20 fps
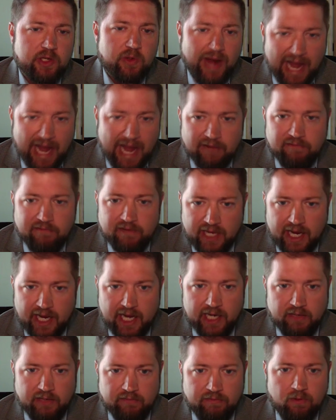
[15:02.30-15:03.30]

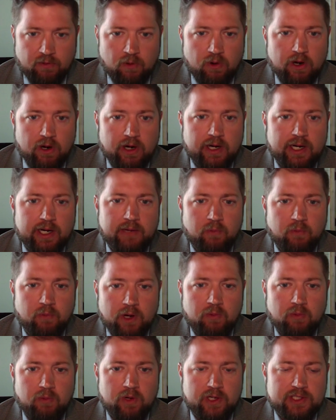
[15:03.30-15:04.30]
advocating for, and
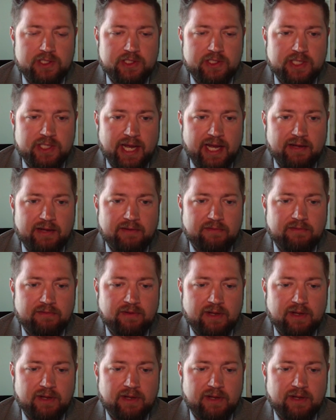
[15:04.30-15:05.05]
what ones have